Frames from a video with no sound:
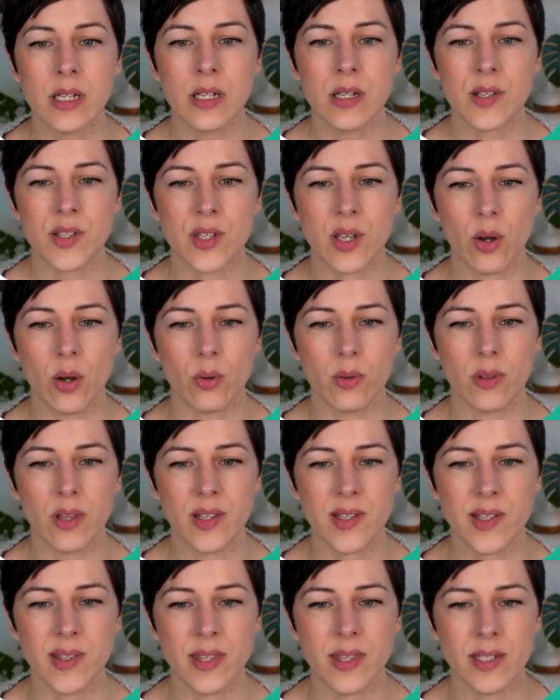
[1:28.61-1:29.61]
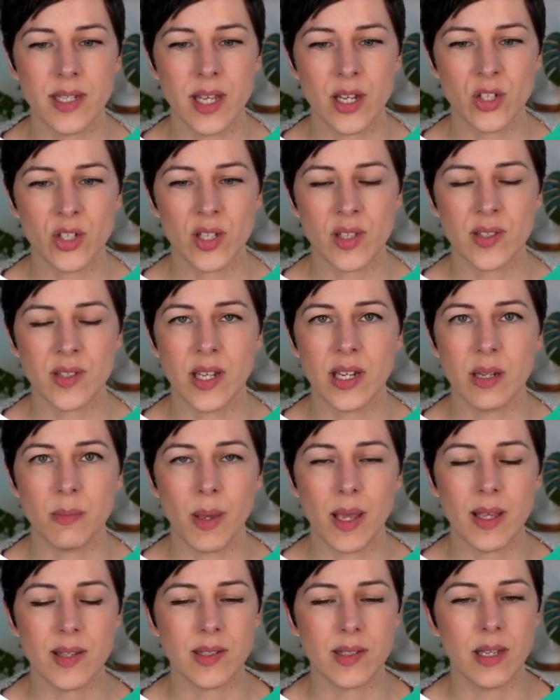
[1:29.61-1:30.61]
So this is the tensions
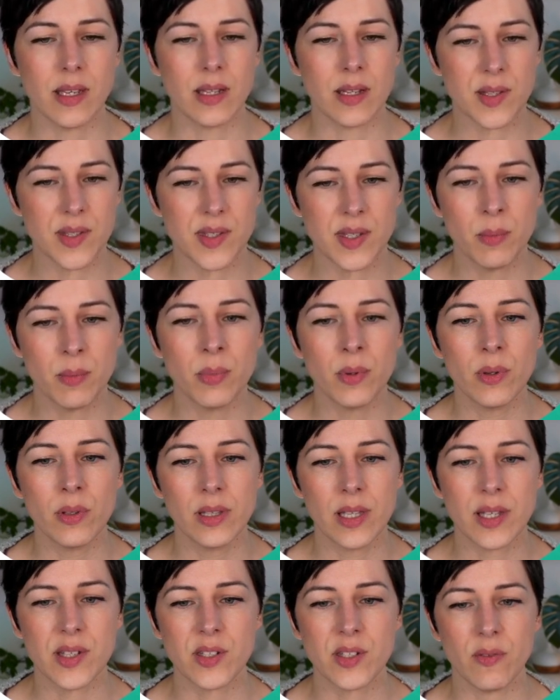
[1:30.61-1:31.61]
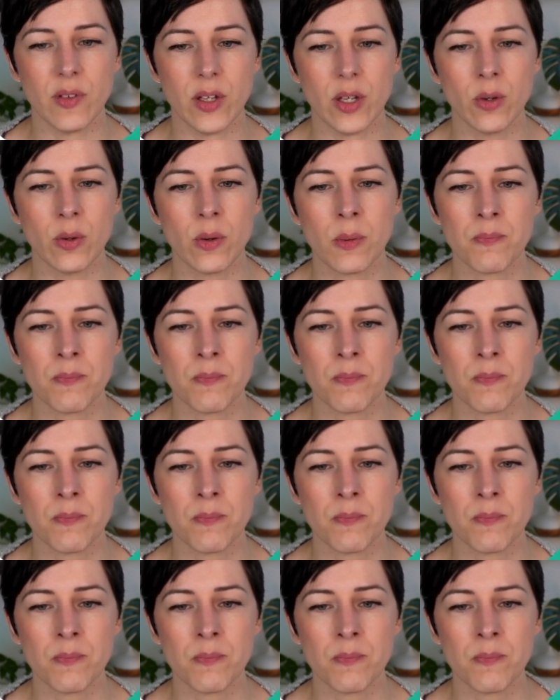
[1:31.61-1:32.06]
database in a simple list view.